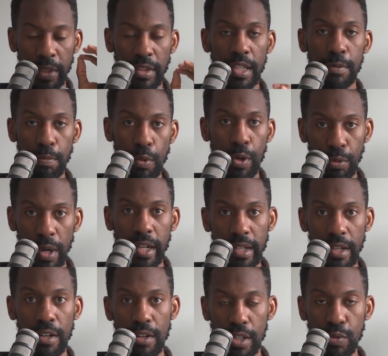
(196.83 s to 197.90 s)
but this point right
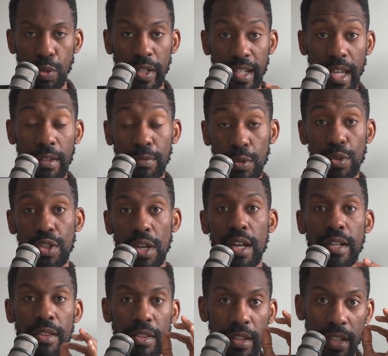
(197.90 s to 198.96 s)
here is what gave
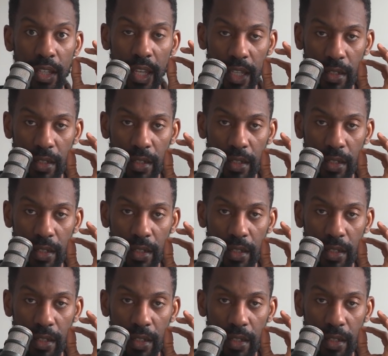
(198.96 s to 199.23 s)
Dusan the